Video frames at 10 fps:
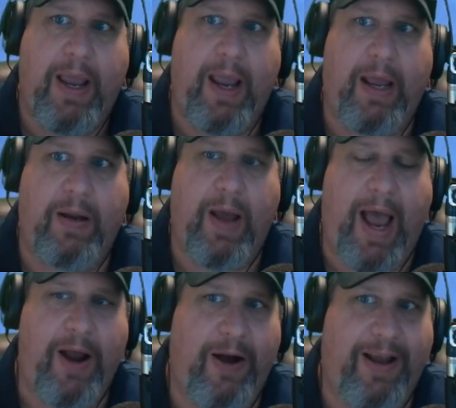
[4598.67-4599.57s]
and
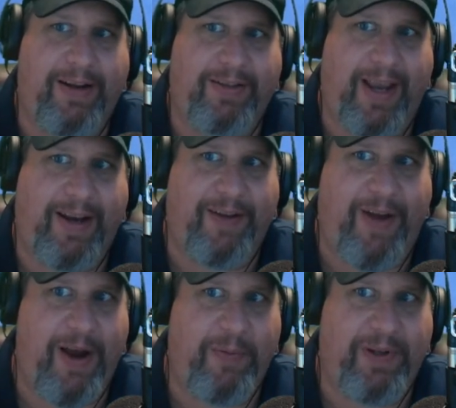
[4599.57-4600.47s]
it's like, if
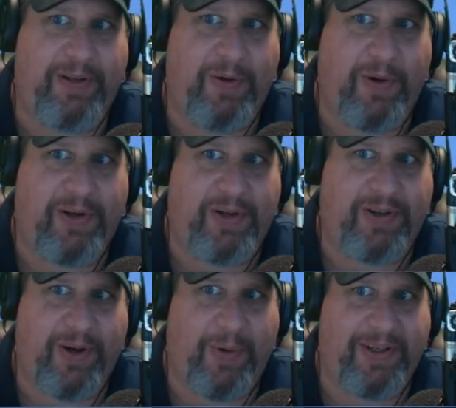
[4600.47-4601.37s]
I open the door, is there
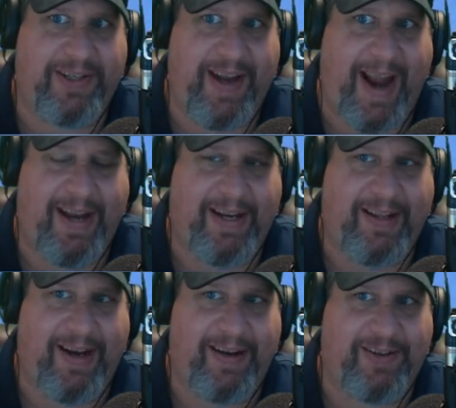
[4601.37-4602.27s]
someone standing there?